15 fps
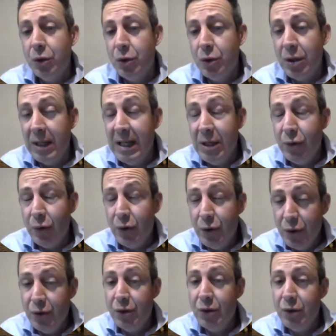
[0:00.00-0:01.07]
to
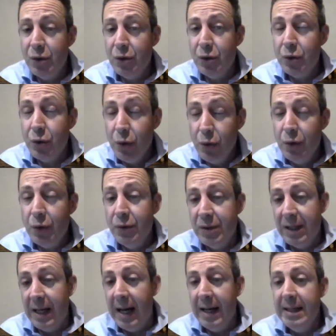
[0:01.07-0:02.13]
introduce to you
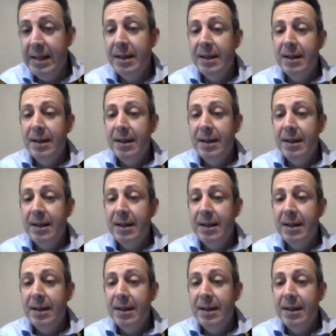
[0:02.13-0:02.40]
today,